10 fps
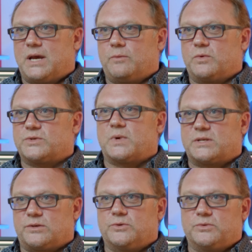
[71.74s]
that was
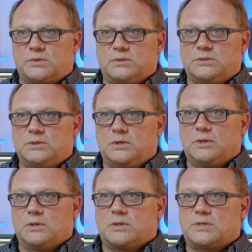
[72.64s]
resolute,
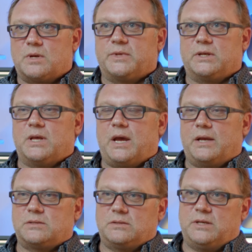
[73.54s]
something
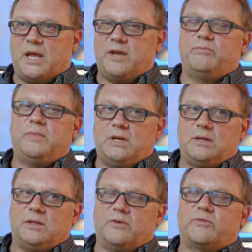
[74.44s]
that gave me
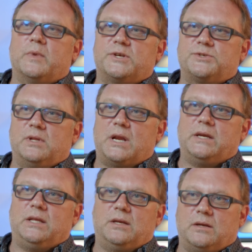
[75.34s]
the information that I
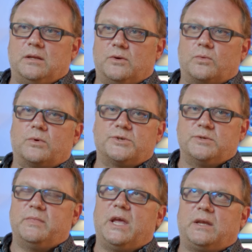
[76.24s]
needed in order
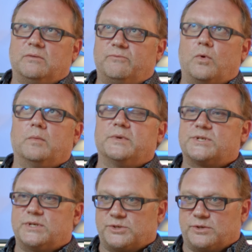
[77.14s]
to make informed
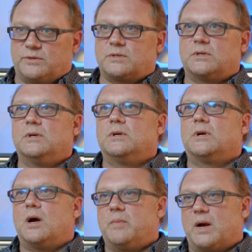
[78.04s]
decisions
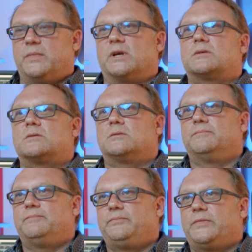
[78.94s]
about mix.
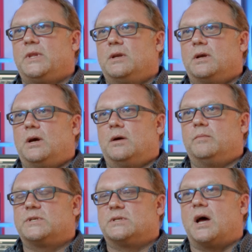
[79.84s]

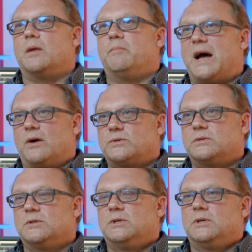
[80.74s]
It's not about